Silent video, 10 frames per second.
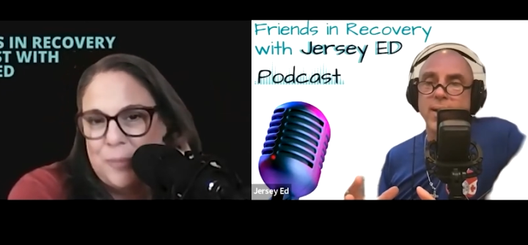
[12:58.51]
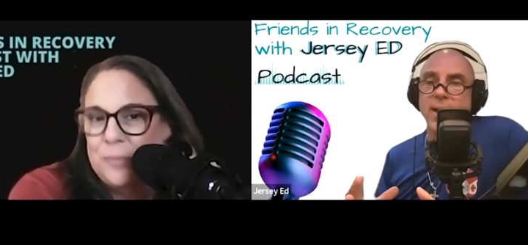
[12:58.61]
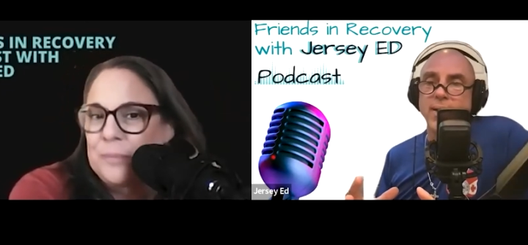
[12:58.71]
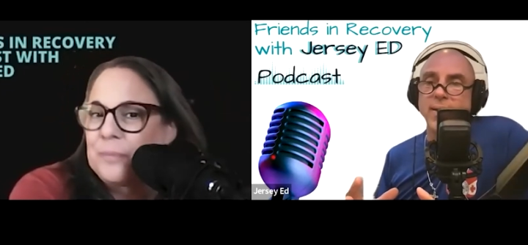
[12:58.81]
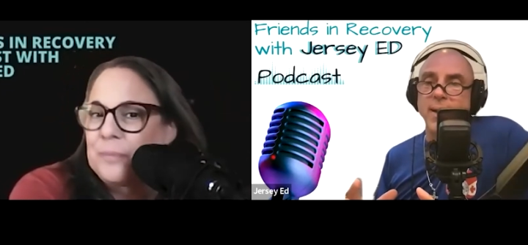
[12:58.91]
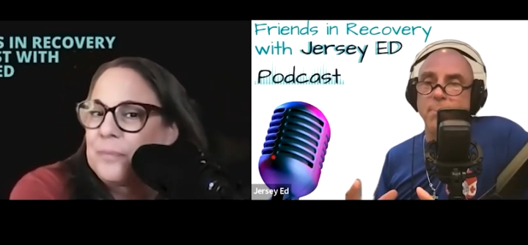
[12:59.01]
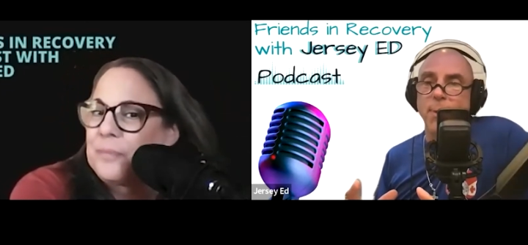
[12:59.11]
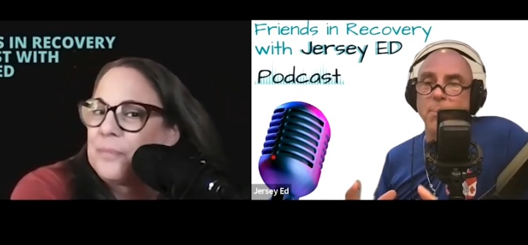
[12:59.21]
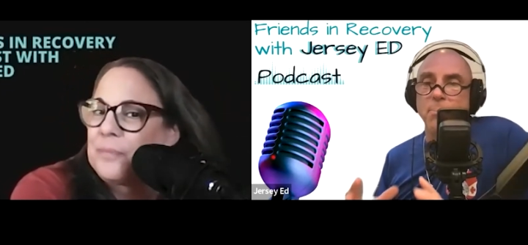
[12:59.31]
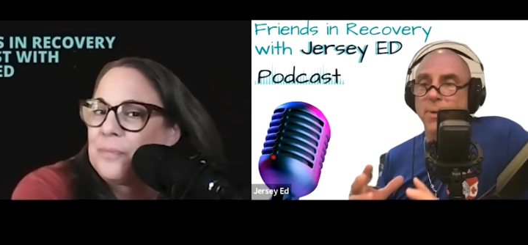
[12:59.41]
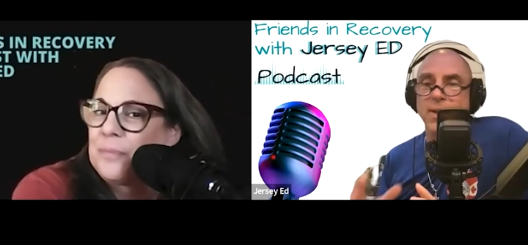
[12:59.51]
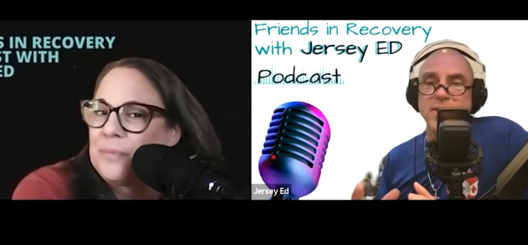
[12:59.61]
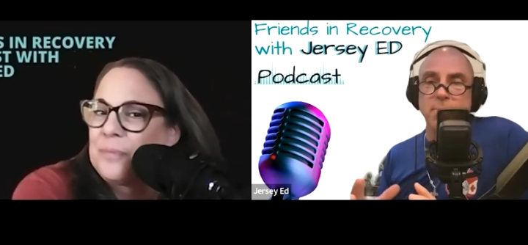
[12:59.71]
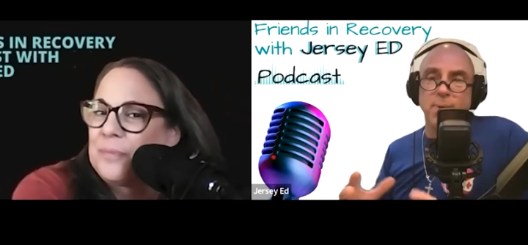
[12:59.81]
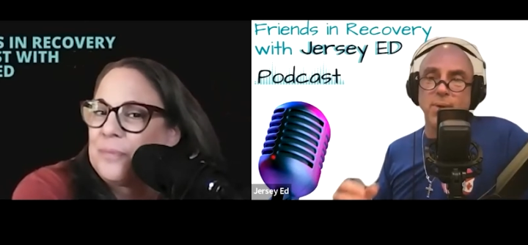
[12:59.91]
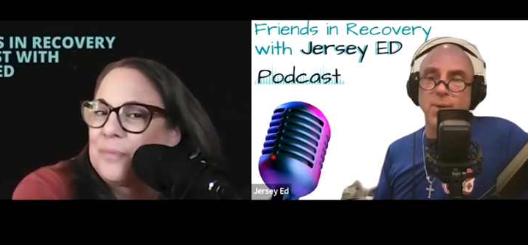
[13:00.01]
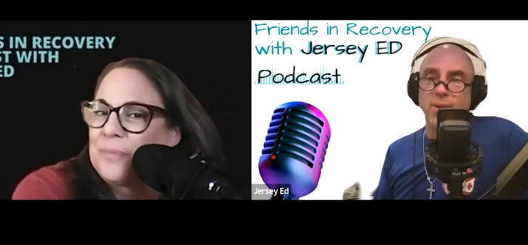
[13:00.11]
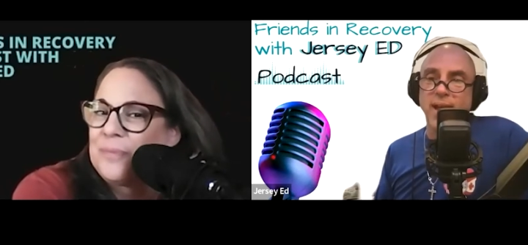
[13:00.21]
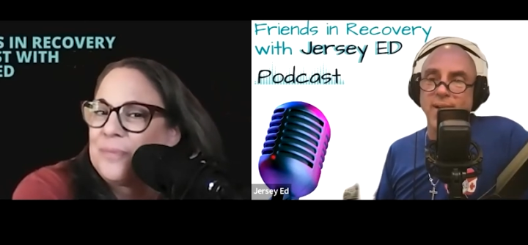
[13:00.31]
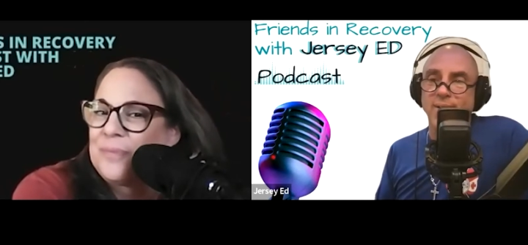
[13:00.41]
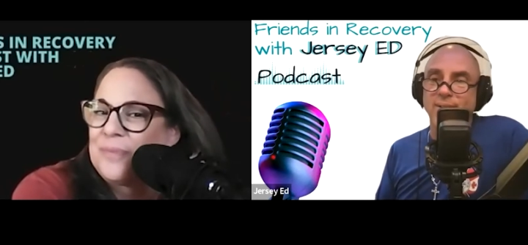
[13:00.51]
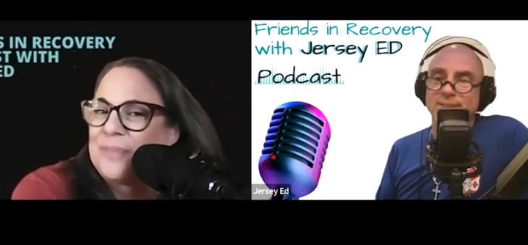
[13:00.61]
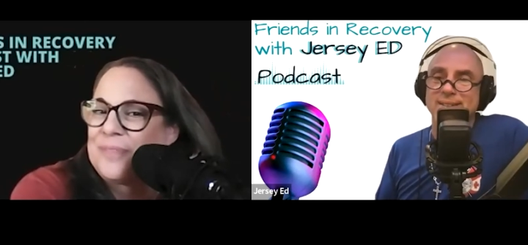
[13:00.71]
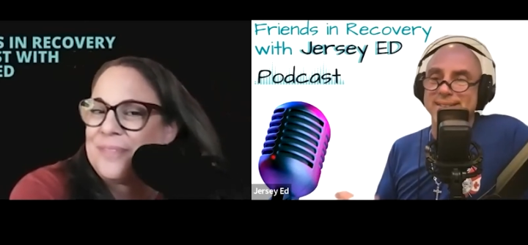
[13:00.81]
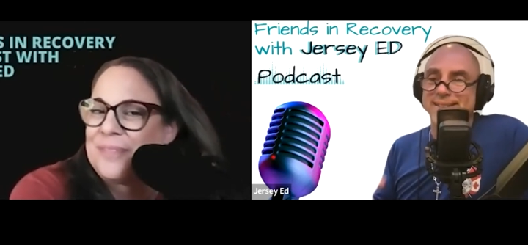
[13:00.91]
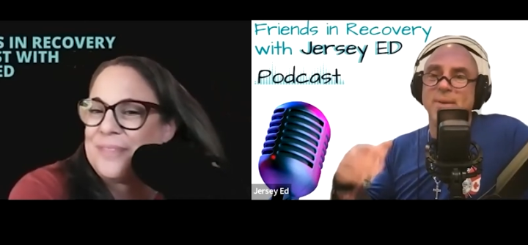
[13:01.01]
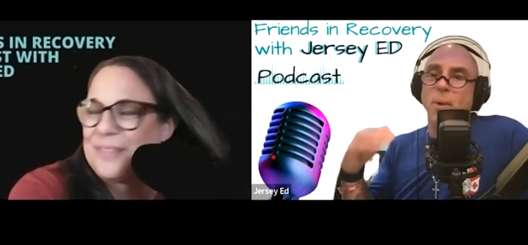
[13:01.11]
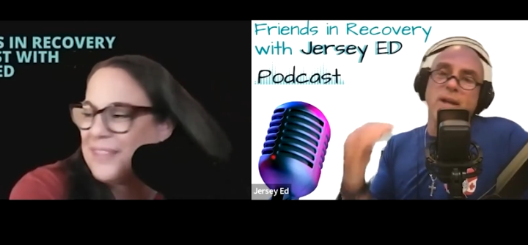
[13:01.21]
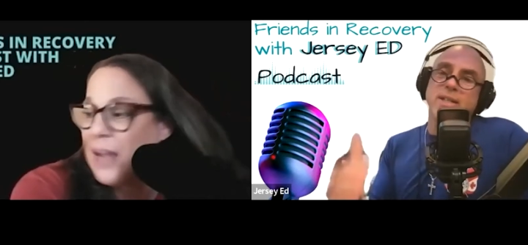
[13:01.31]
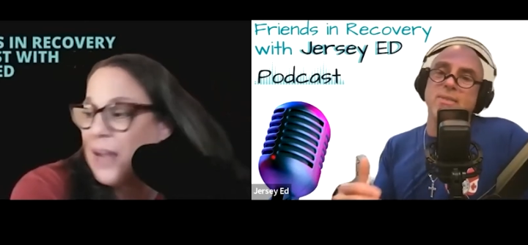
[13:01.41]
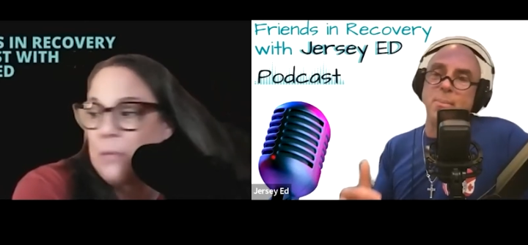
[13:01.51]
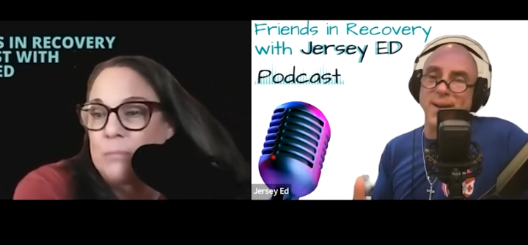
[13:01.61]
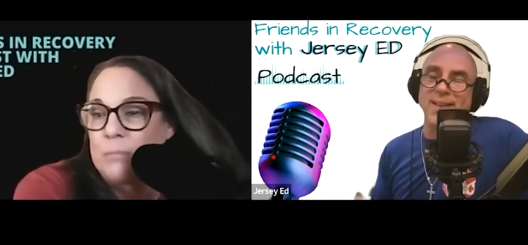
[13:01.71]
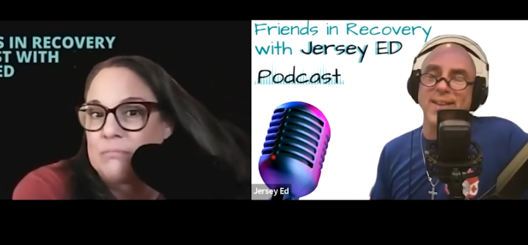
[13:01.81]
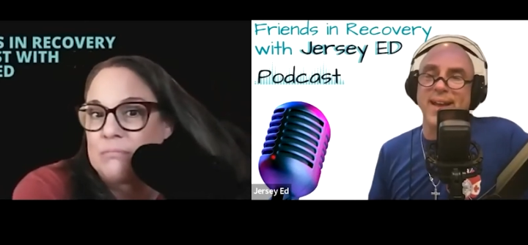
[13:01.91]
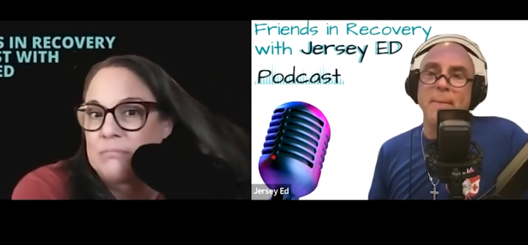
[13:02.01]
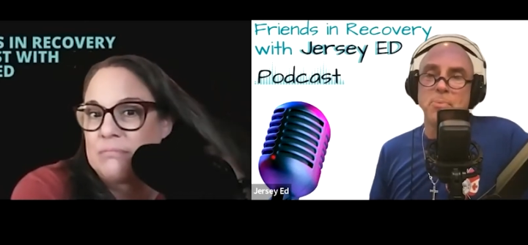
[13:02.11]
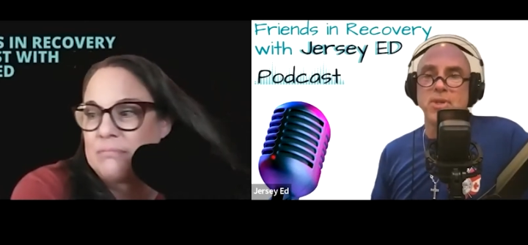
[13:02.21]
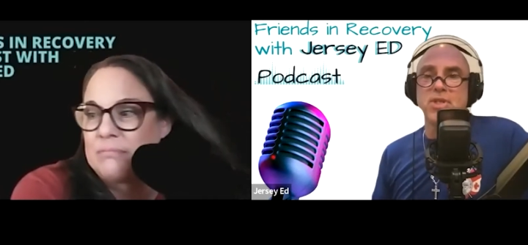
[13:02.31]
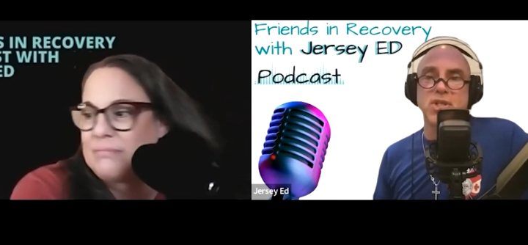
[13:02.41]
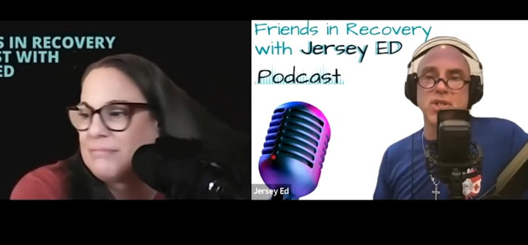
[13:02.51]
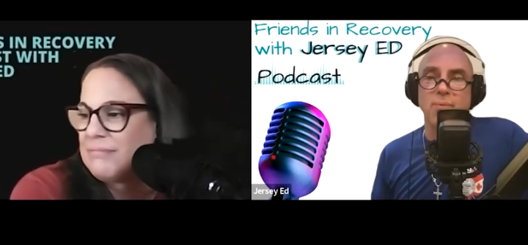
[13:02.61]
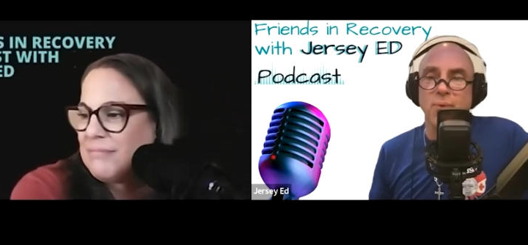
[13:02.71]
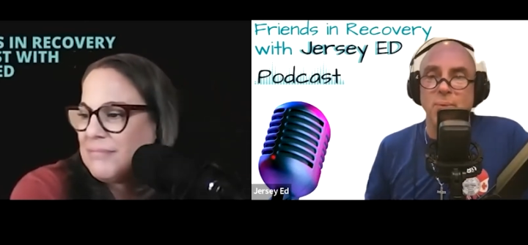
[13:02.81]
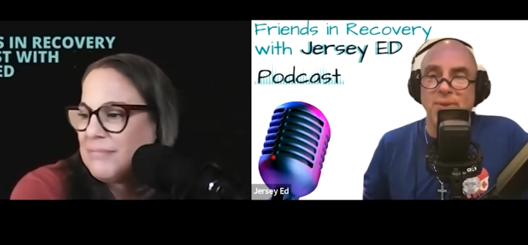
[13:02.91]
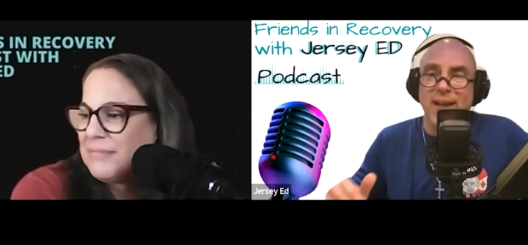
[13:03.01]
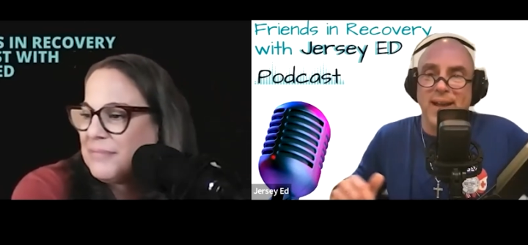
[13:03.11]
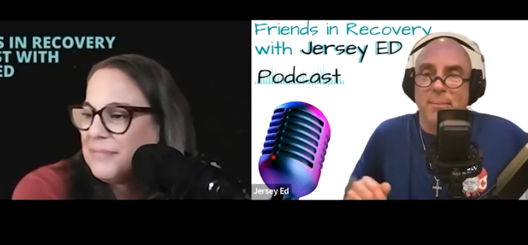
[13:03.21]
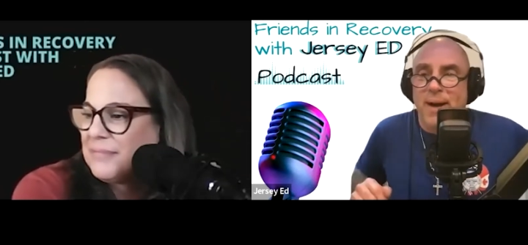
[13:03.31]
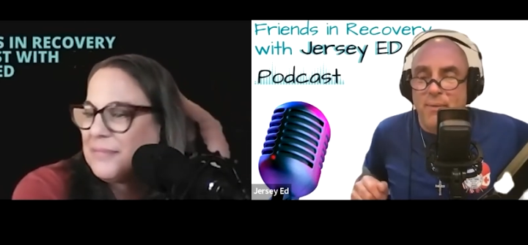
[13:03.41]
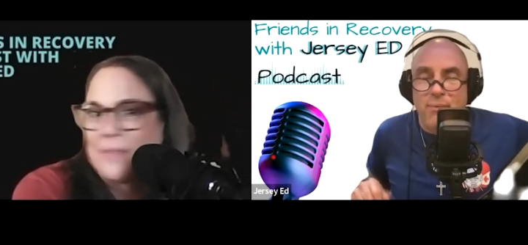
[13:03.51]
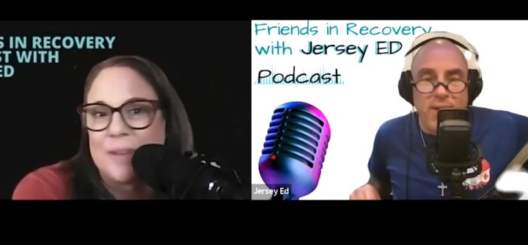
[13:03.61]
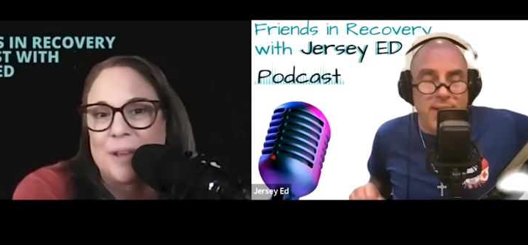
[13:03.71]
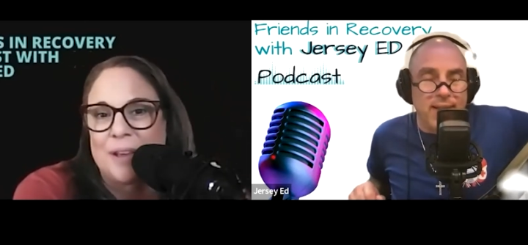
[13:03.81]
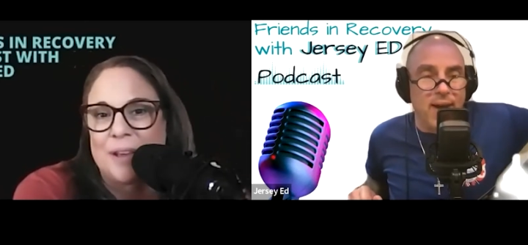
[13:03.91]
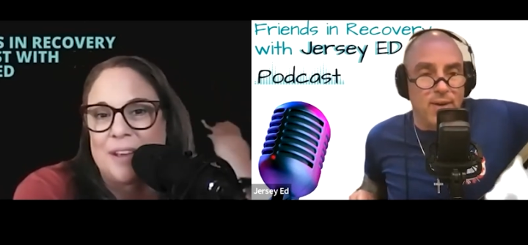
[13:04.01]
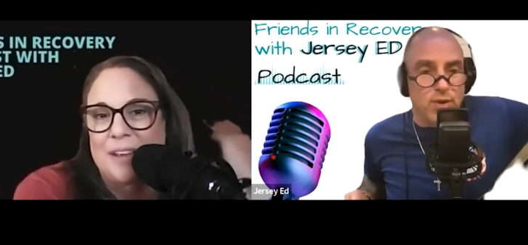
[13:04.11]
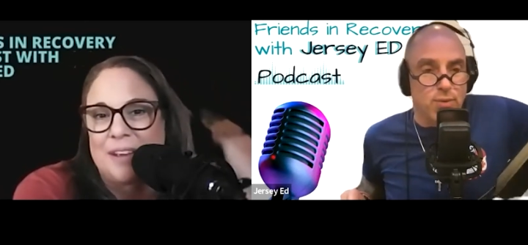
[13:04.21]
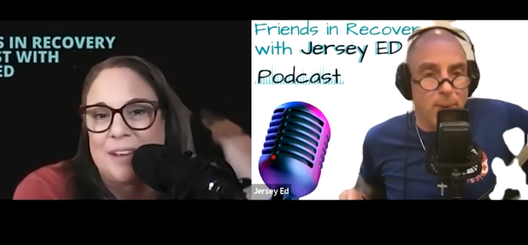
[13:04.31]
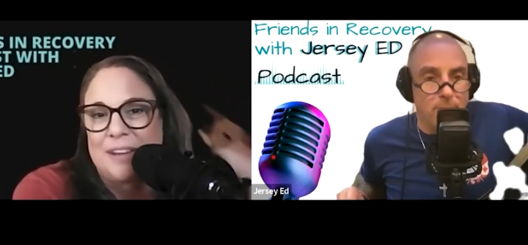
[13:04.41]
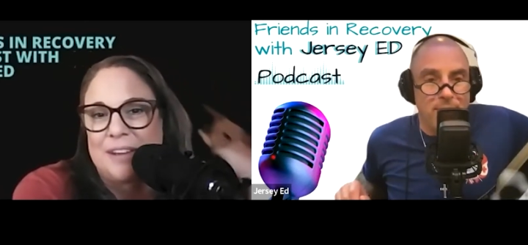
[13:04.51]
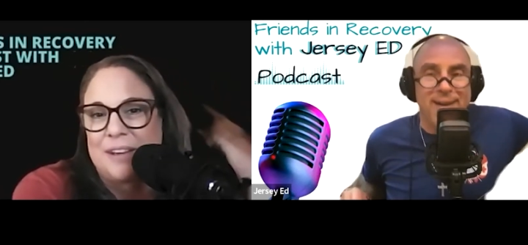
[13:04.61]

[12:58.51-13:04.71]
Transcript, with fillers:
Speaker 1: and Park Place to build hotels, and you know, watch everybody like suffer when they come on. It felt like Donald Trump.